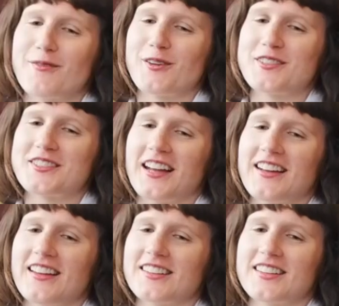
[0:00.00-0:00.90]
on
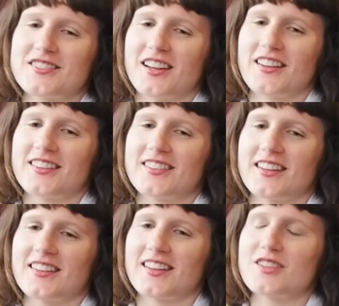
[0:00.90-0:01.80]
Sundays I
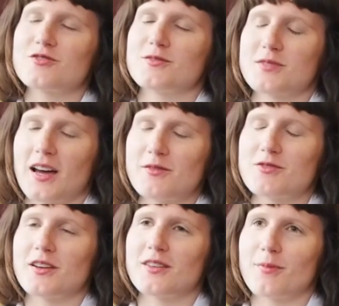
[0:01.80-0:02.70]
scheduled some time to
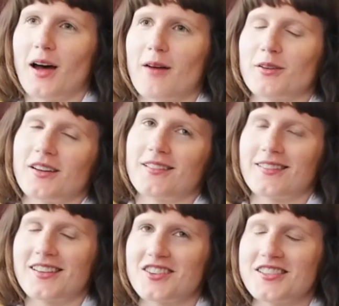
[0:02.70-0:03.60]
read the Bible, and
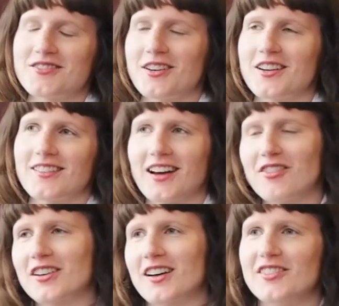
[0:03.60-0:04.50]
I tried to read it
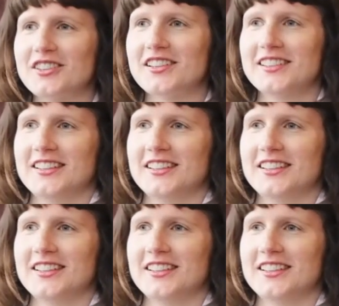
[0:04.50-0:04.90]
cover to cover.